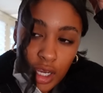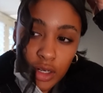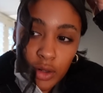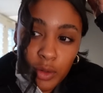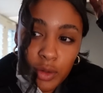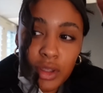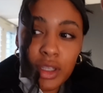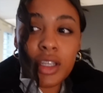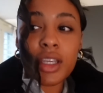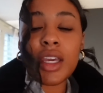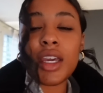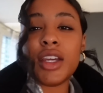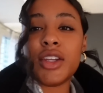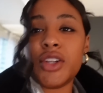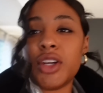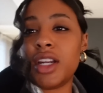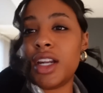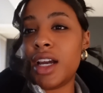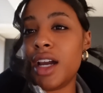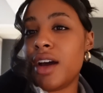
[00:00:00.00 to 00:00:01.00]
I don't think
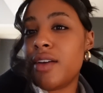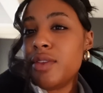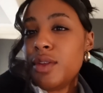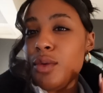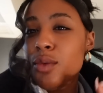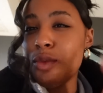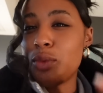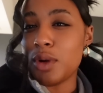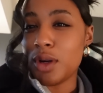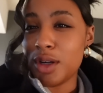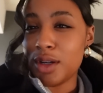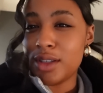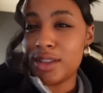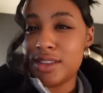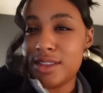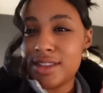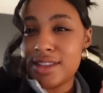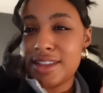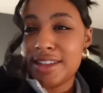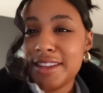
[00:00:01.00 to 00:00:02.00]
AJ and I have the
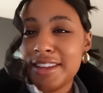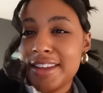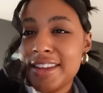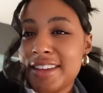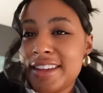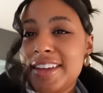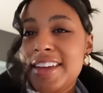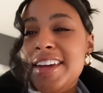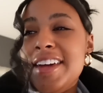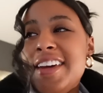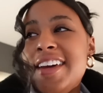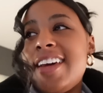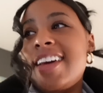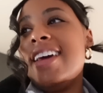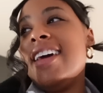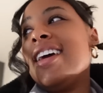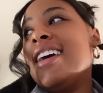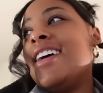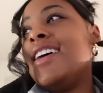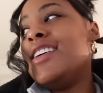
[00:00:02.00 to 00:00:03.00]
words
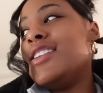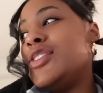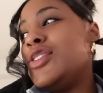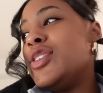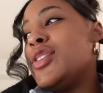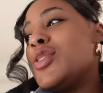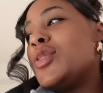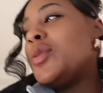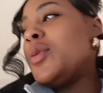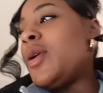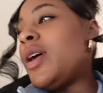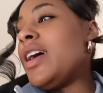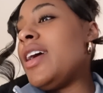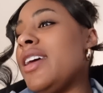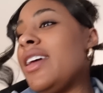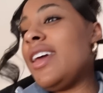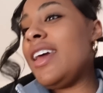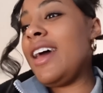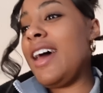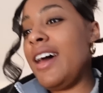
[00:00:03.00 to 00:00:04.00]
just
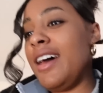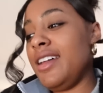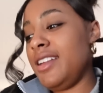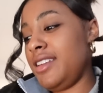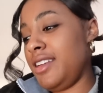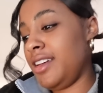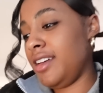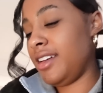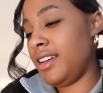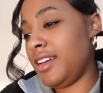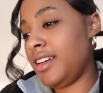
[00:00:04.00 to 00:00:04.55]
quite yet.